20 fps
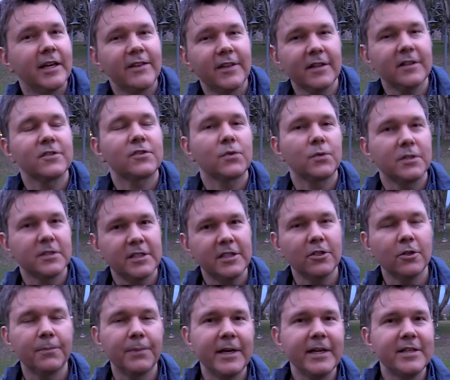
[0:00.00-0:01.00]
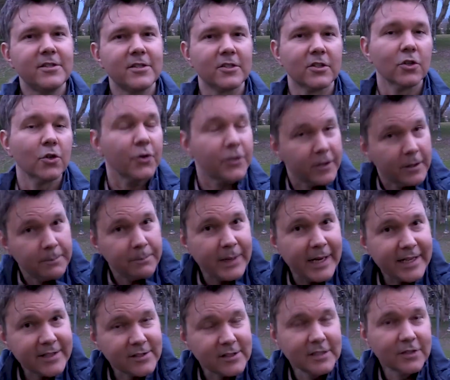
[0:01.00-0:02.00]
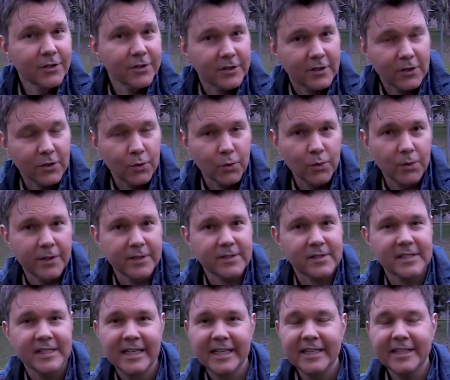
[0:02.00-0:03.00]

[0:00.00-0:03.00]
I think the Sorrentino pages look the best and look the coolest